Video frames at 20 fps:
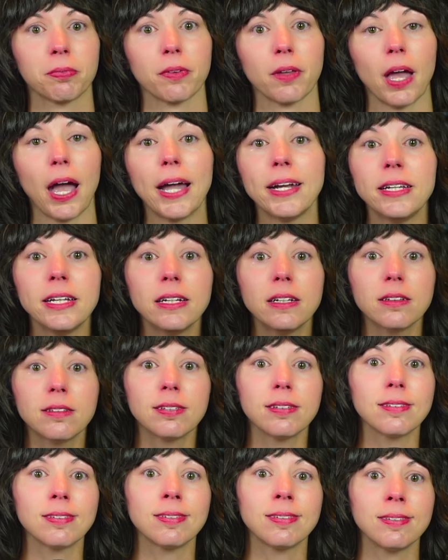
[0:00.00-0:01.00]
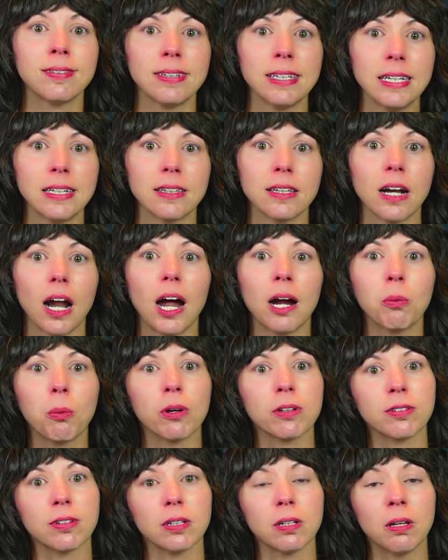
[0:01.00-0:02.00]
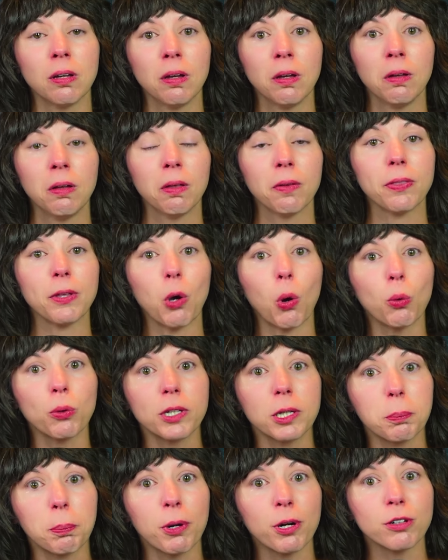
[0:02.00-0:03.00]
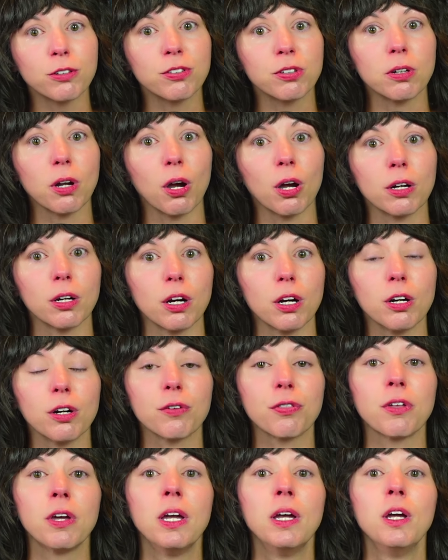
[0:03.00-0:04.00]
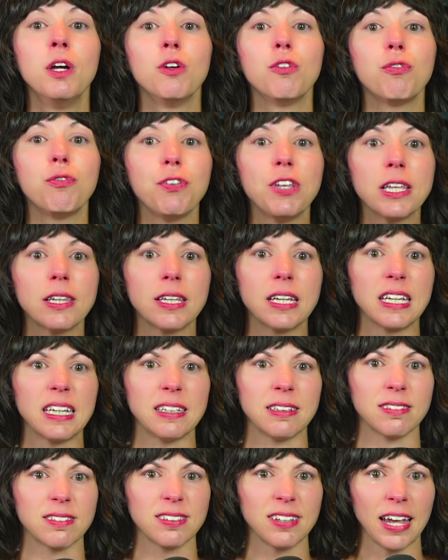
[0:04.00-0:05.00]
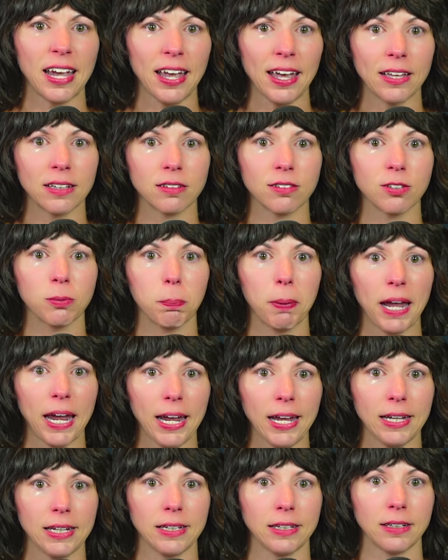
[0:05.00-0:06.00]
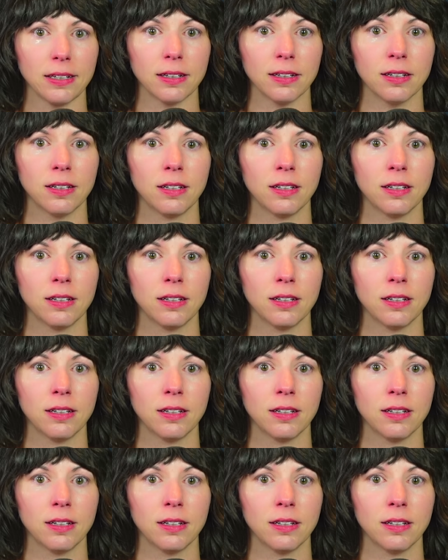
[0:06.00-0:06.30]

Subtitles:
I needed to see that I wasn't the only person on earth feeling intense pain